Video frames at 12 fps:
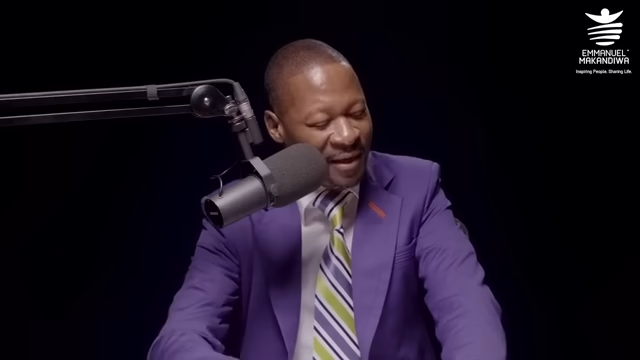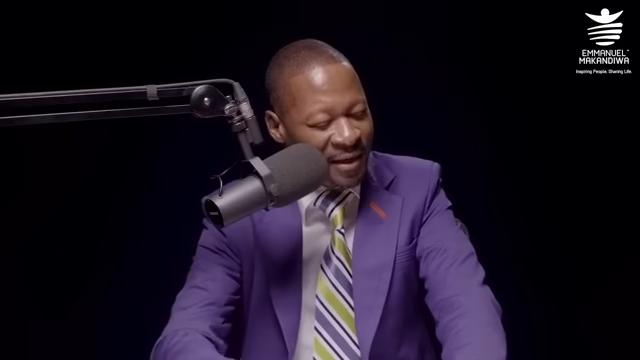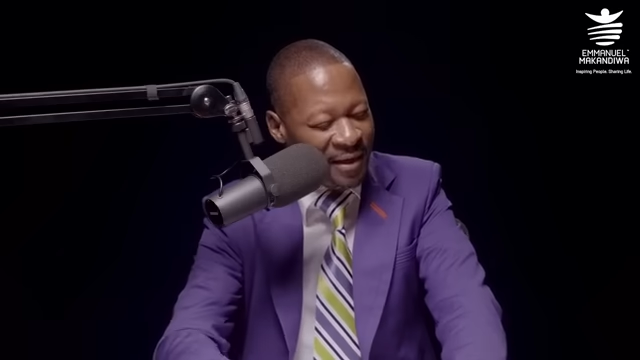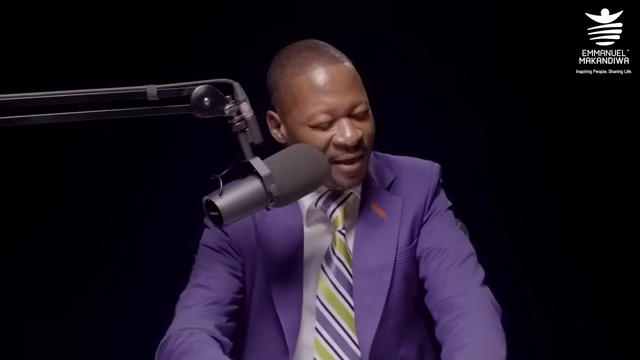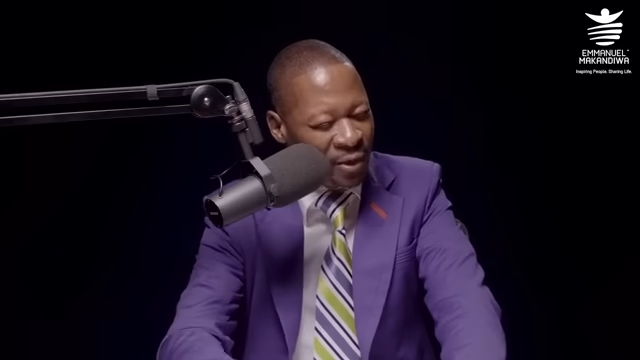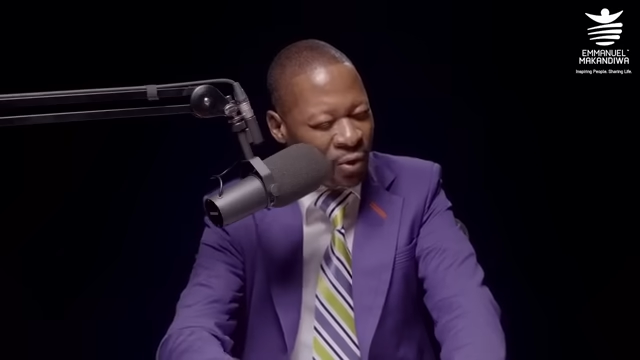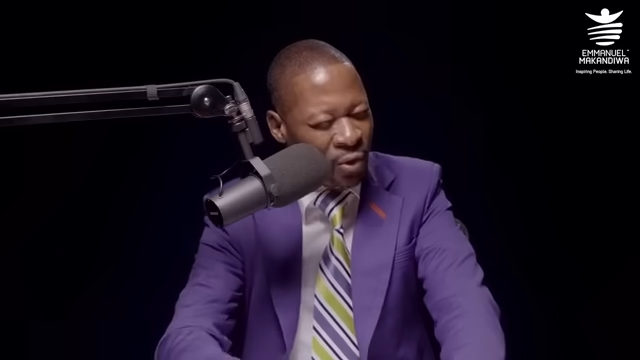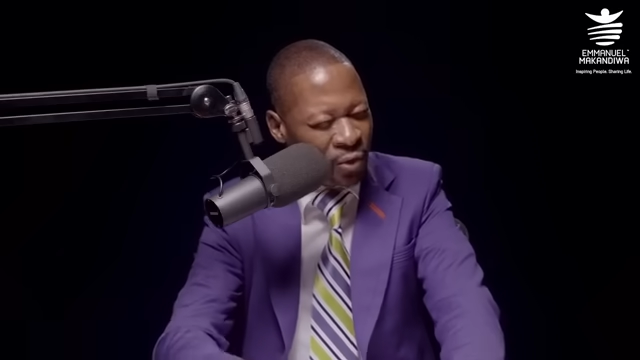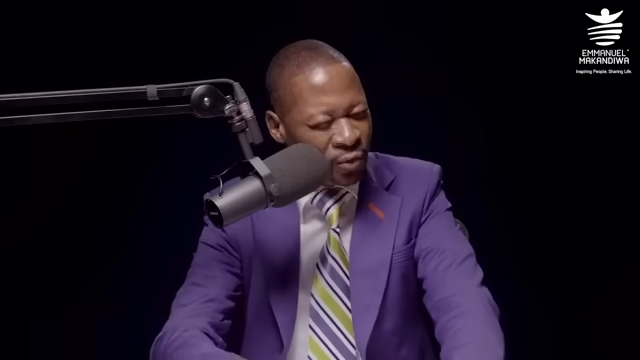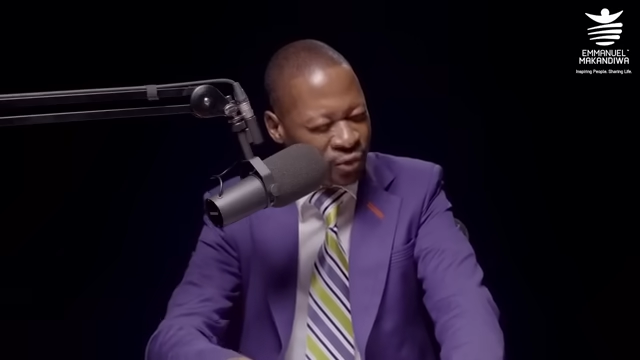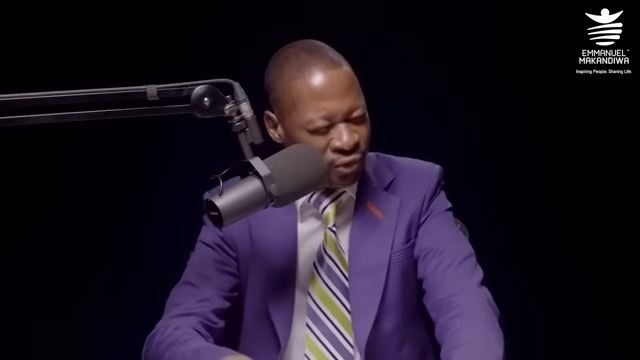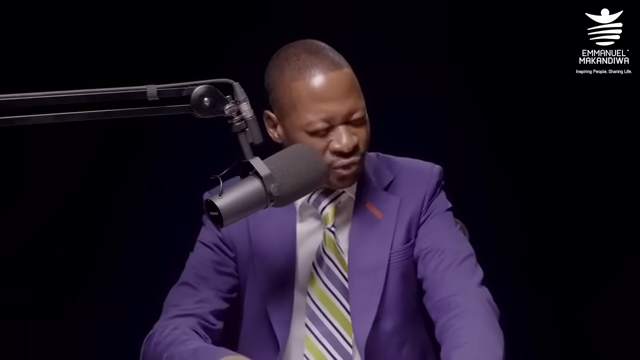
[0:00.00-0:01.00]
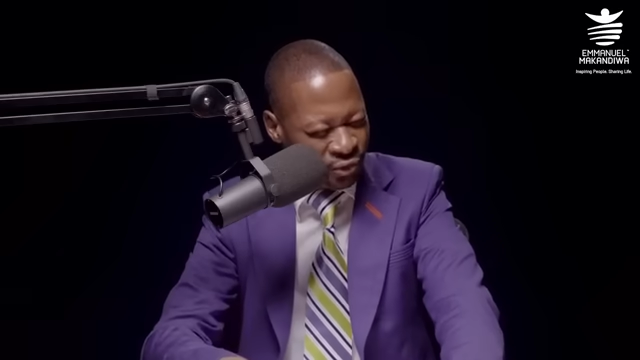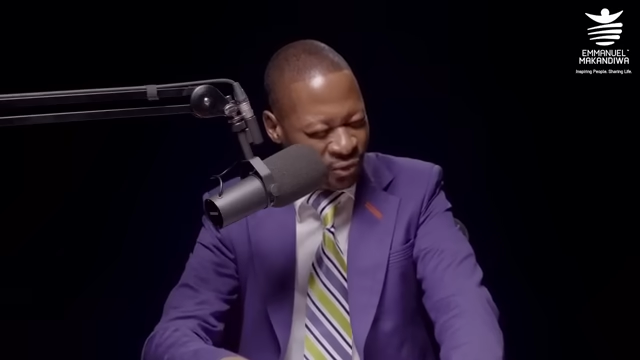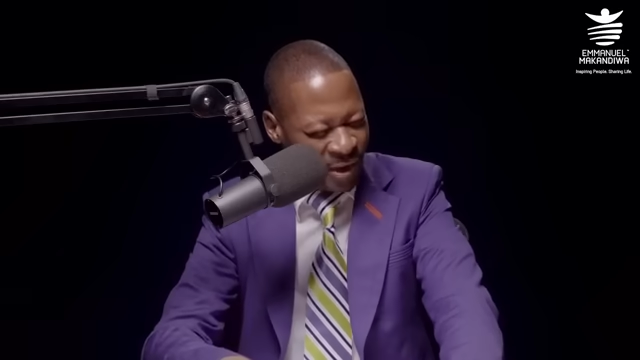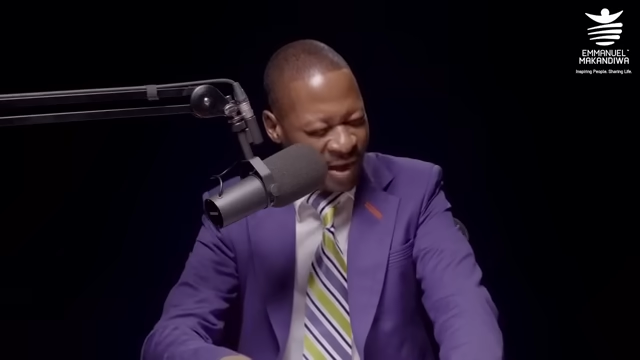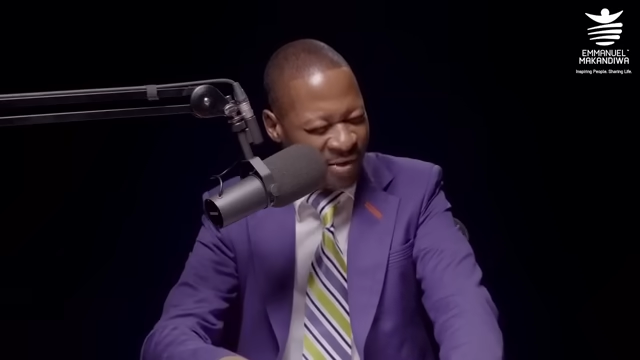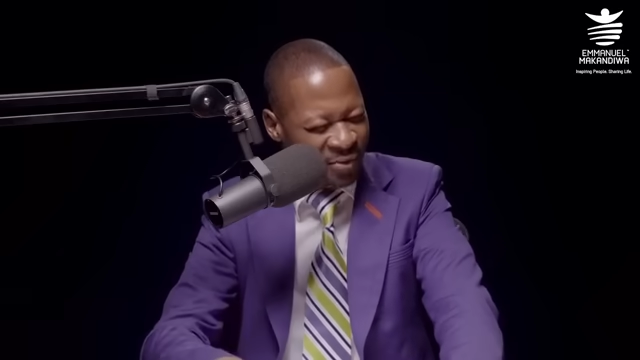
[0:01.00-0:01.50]
He calls
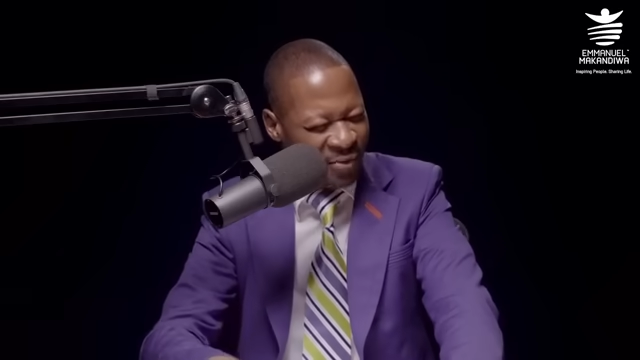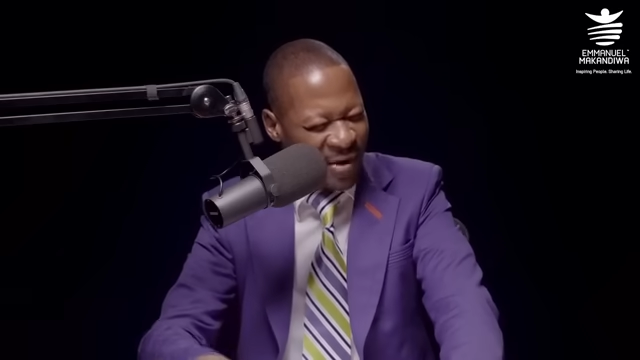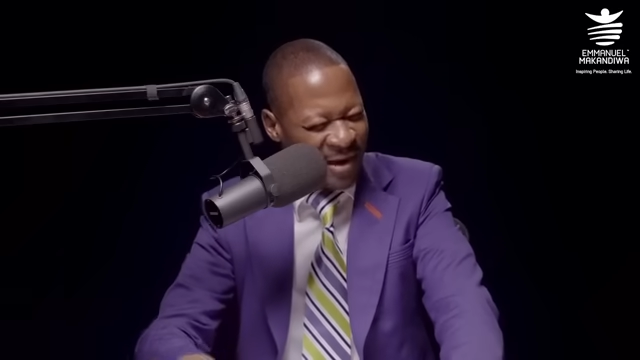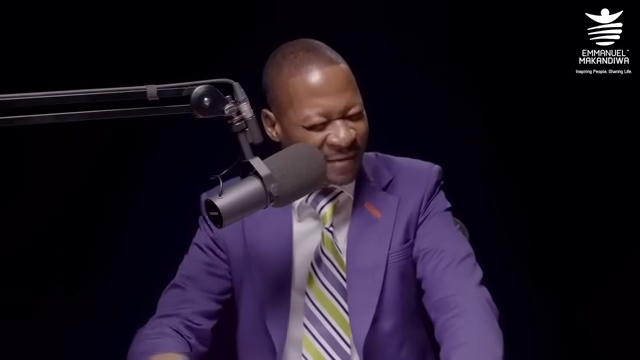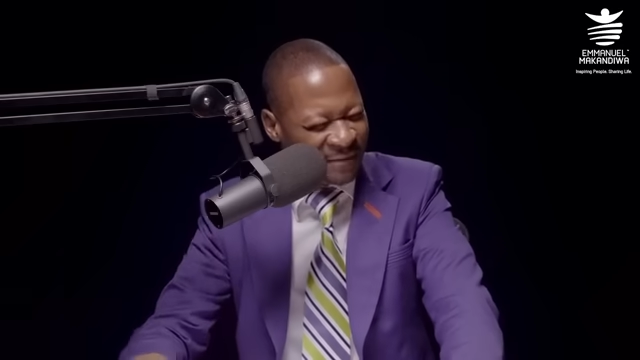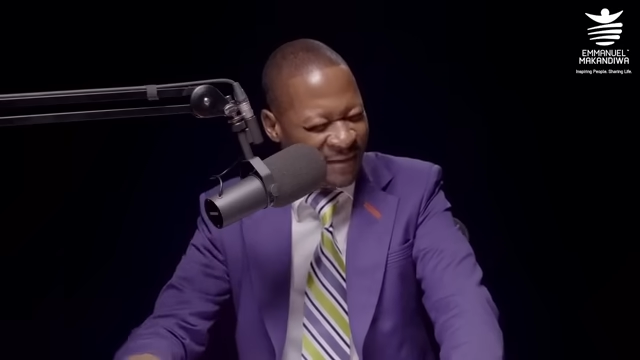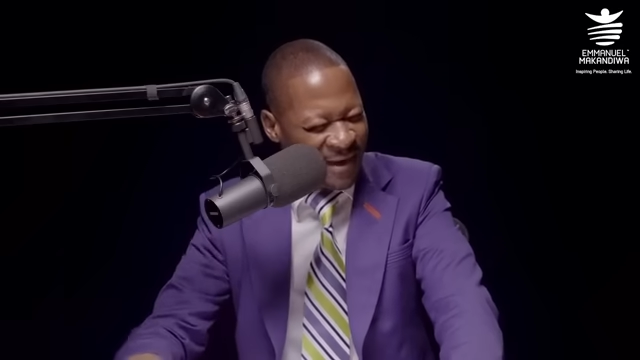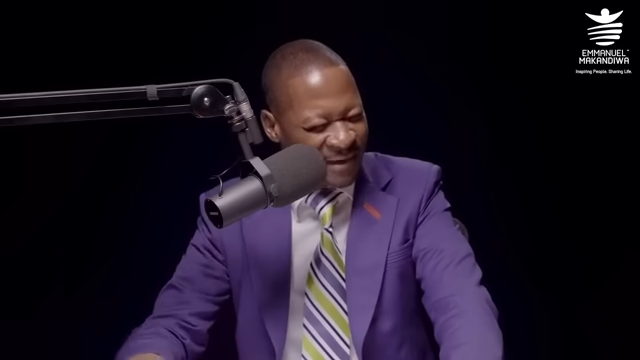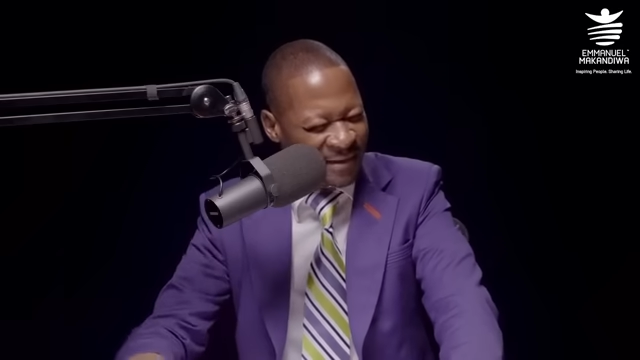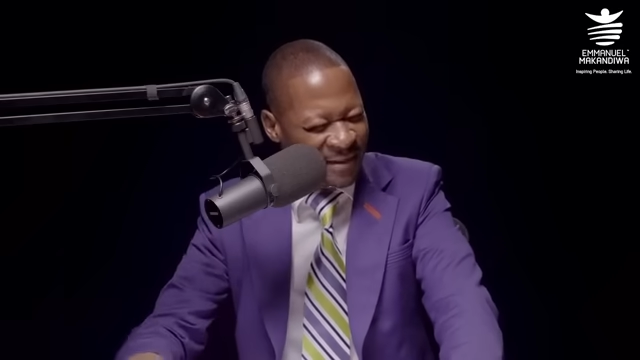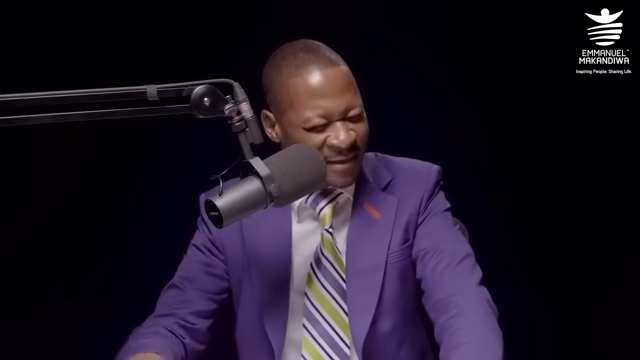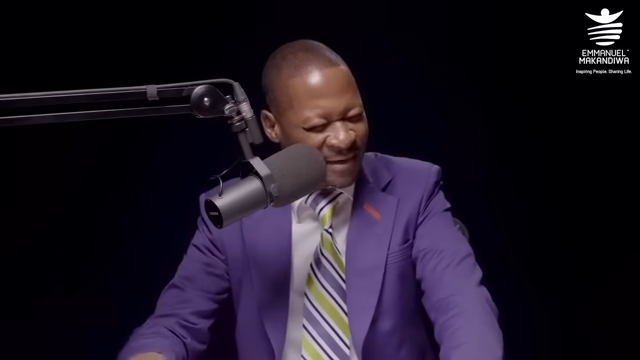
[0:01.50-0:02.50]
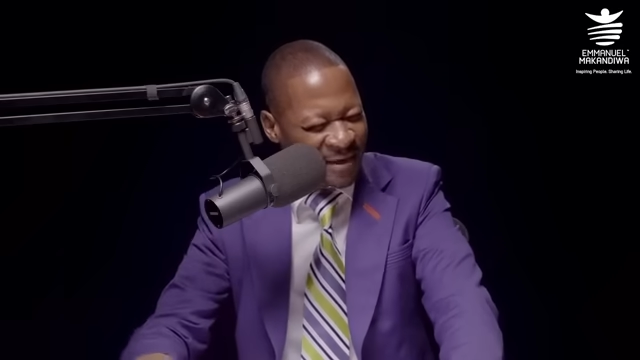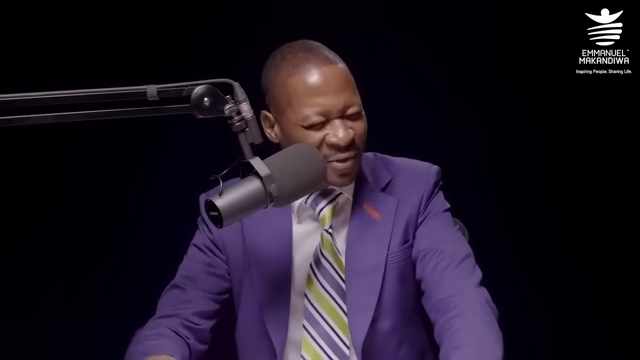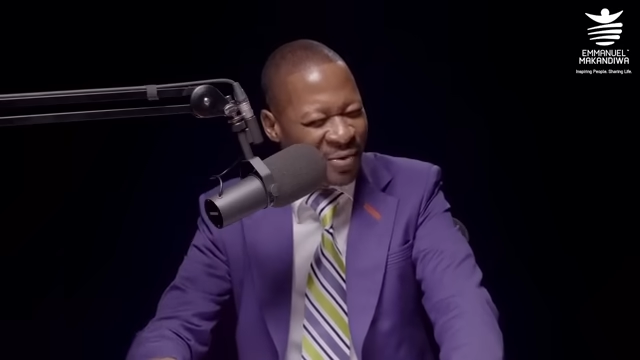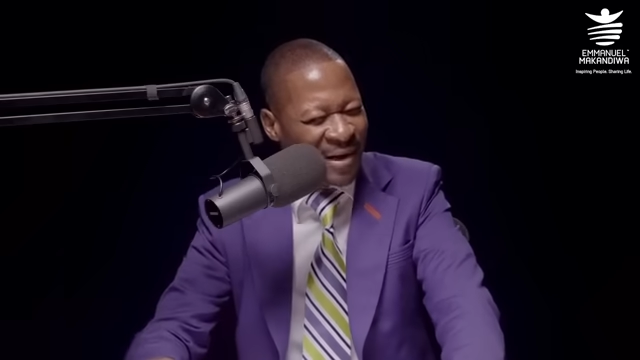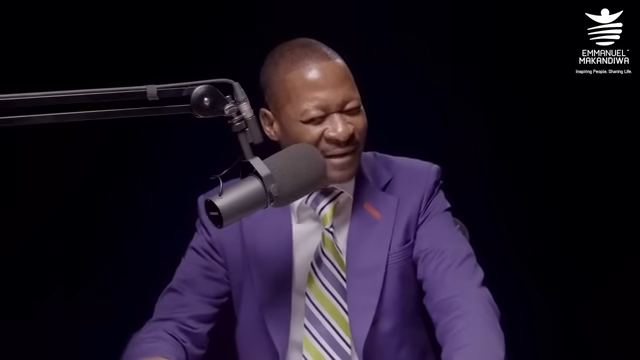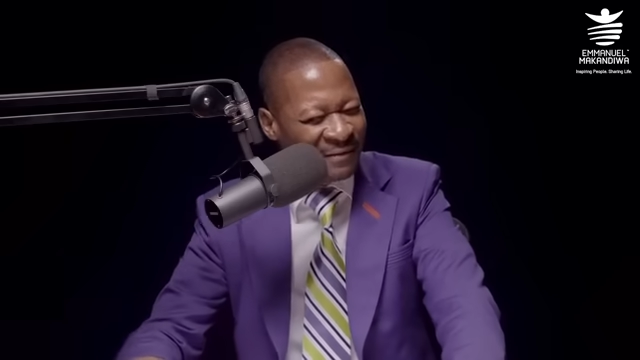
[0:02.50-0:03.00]
you unqualified, then he
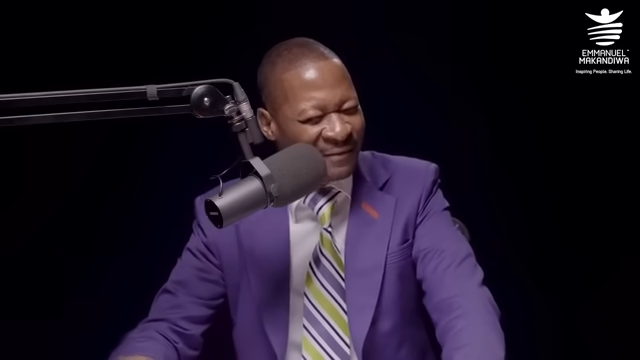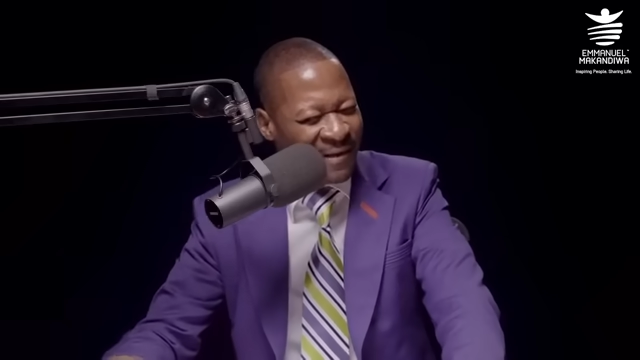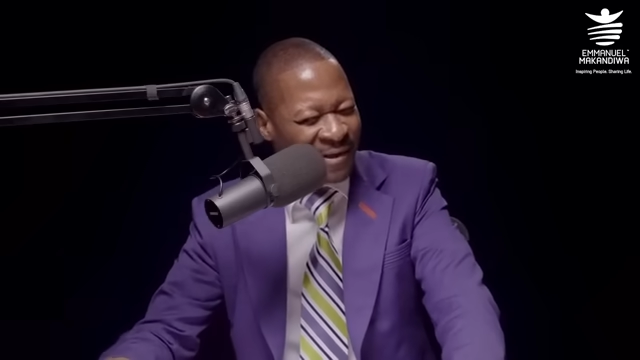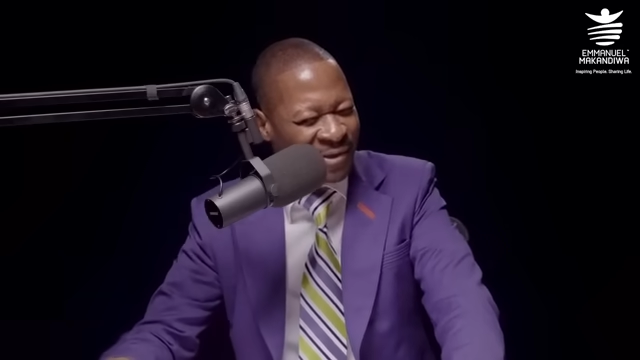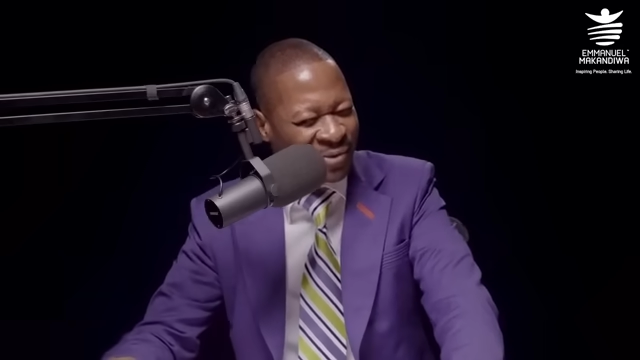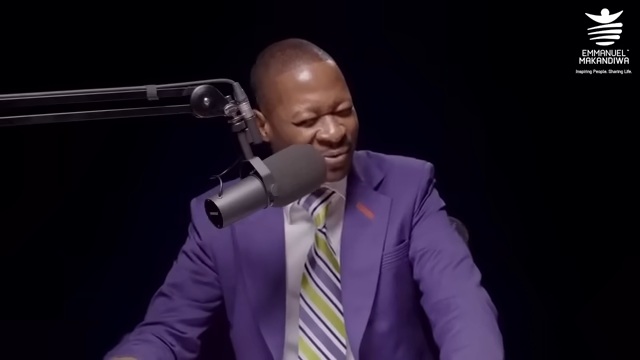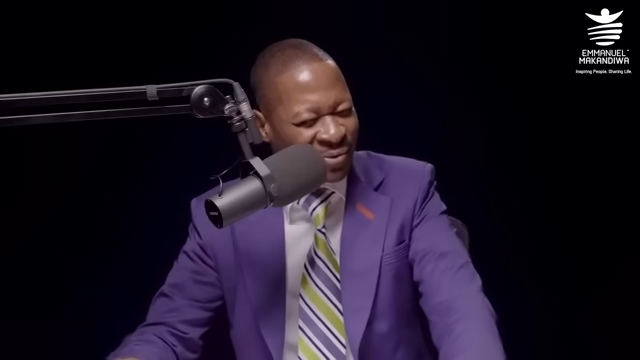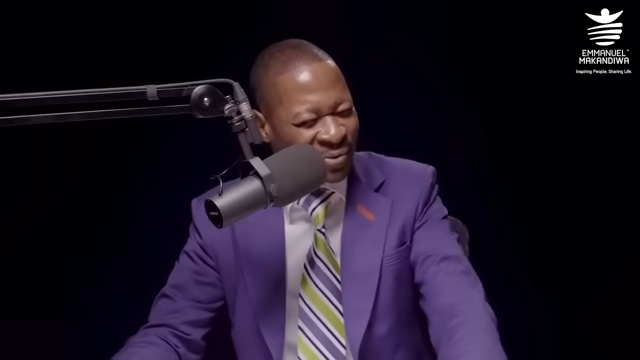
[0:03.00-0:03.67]
qualifies you.